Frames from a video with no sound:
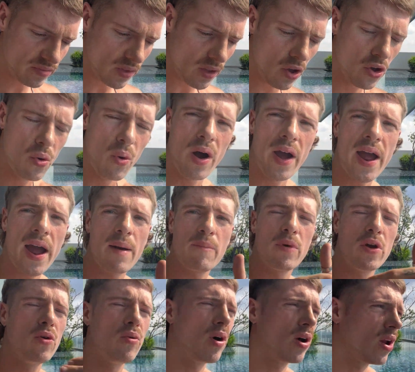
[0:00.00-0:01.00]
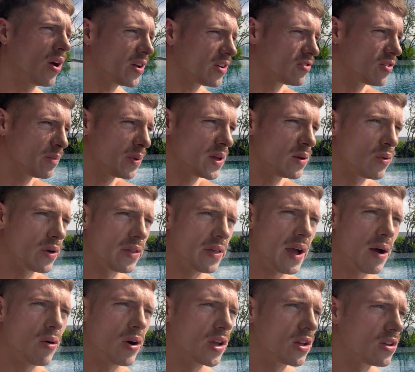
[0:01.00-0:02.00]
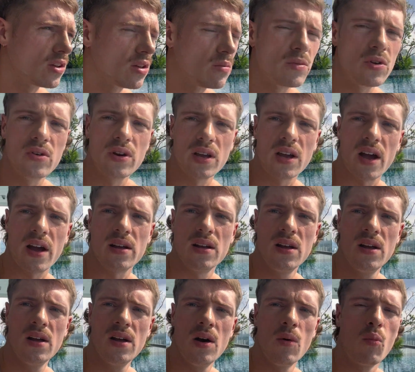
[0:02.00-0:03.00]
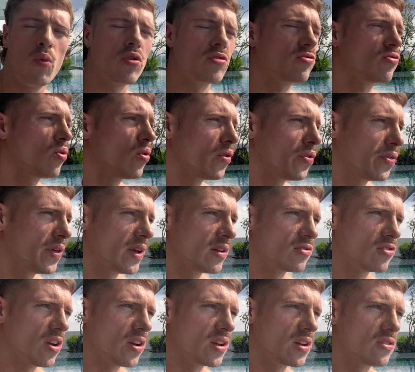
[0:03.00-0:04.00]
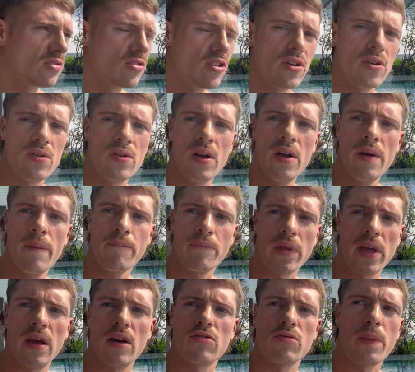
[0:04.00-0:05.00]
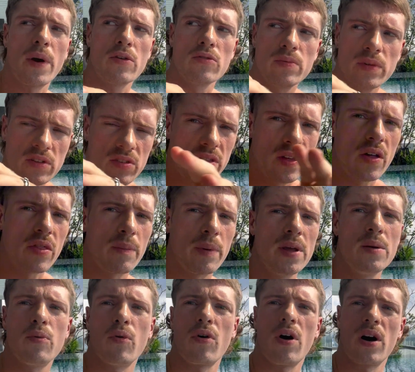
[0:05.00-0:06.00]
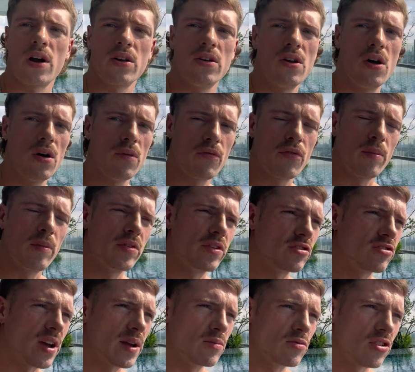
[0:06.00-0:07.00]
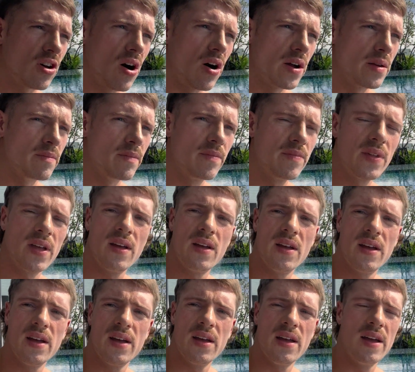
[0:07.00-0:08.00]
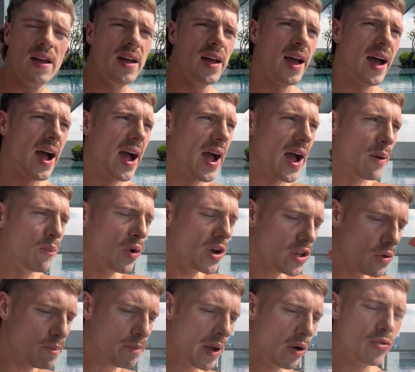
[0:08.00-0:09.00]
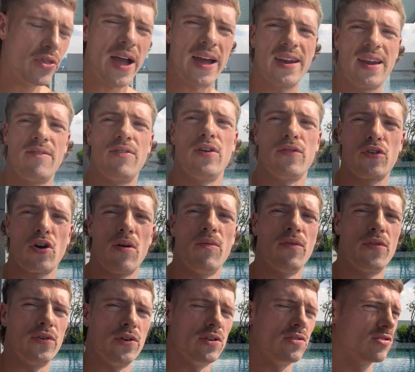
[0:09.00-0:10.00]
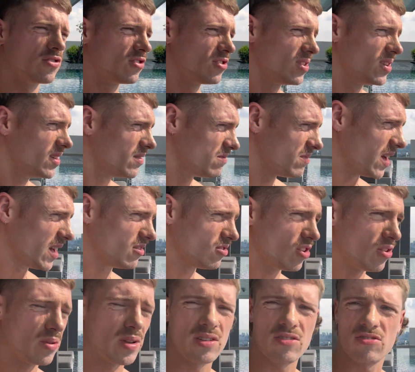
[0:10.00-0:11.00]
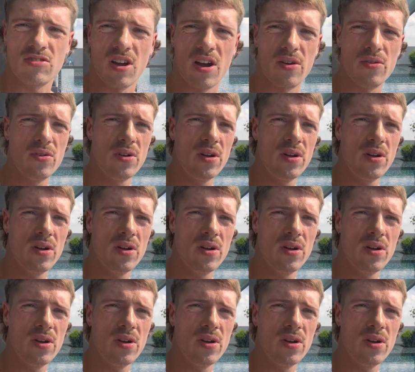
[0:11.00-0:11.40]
who I am, who I like to be with, how I can communicate, what sort of things I can do. It exposed me to the other people that I can learn from at the same time. And when you build that level of confidence in doing so,